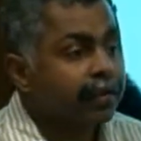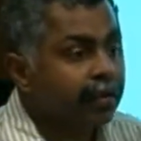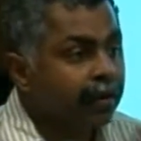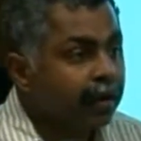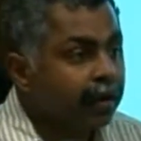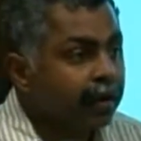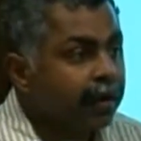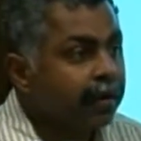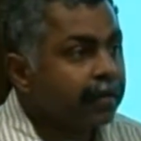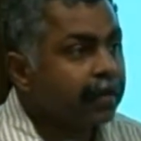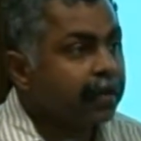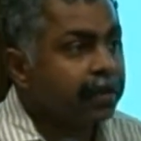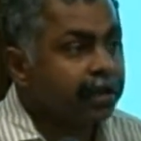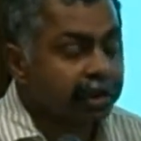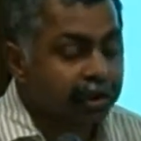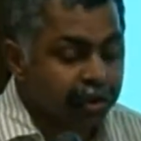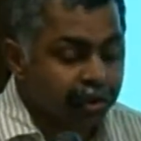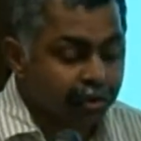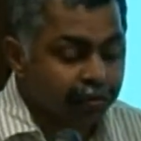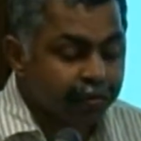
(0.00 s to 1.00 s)
uh, the
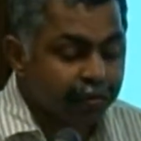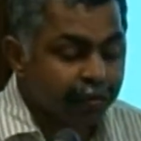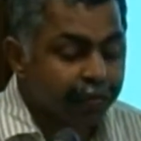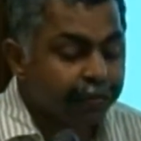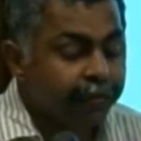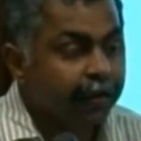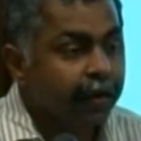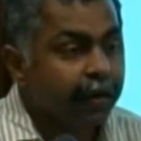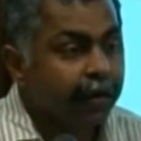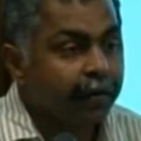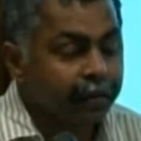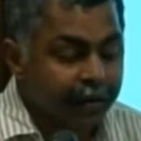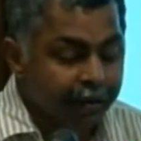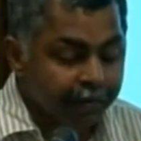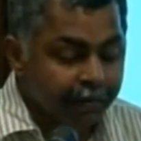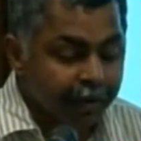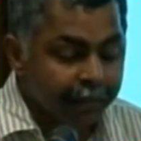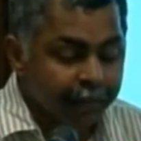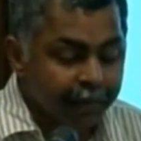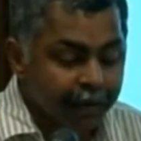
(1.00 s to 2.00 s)
issues of uh,
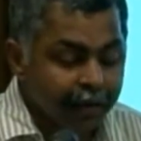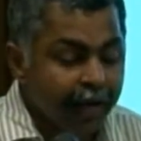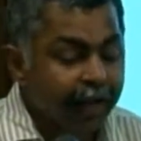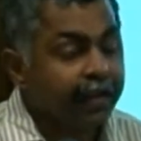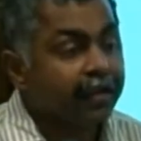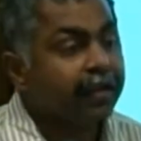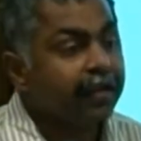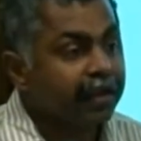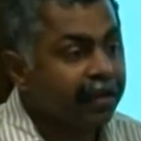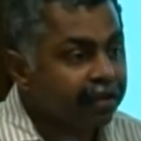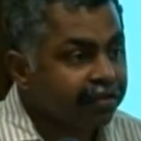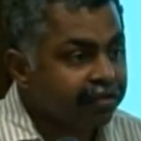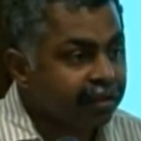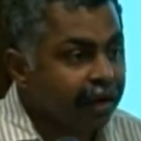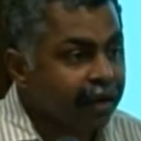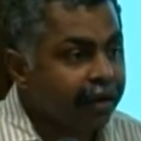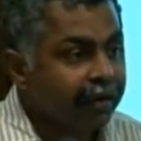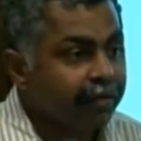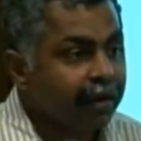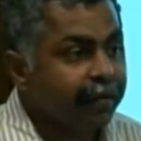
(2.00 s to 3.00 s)
development like
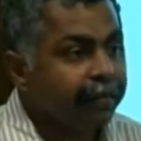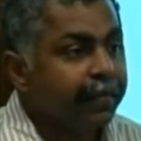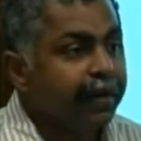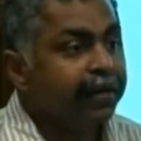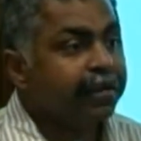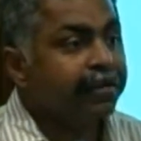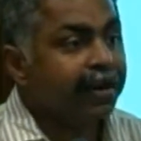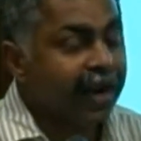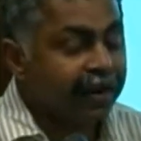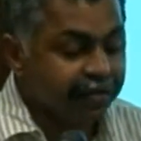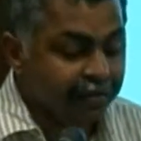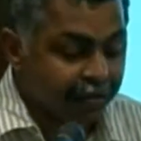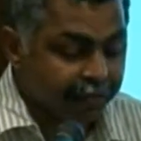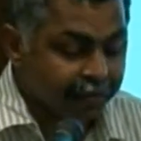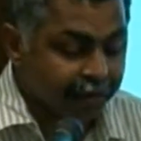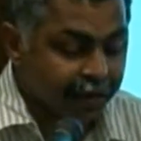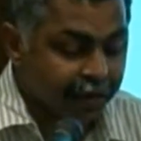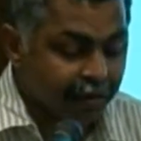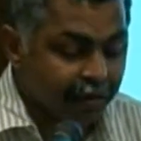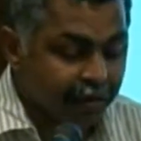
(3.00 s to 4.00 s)
industrial development, transfer of
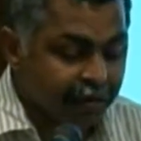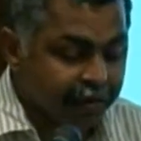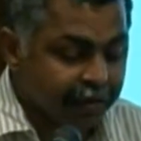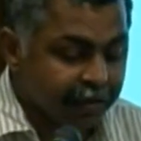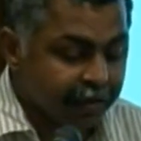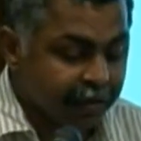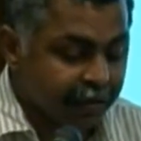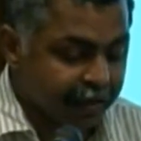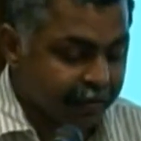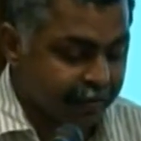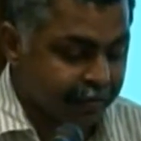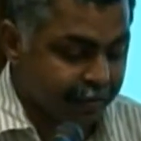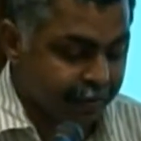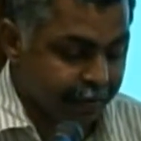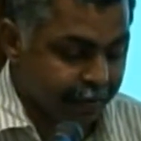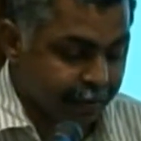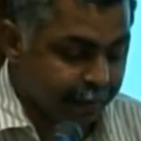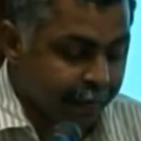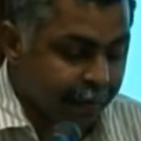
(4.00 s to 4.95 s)
technology, etc.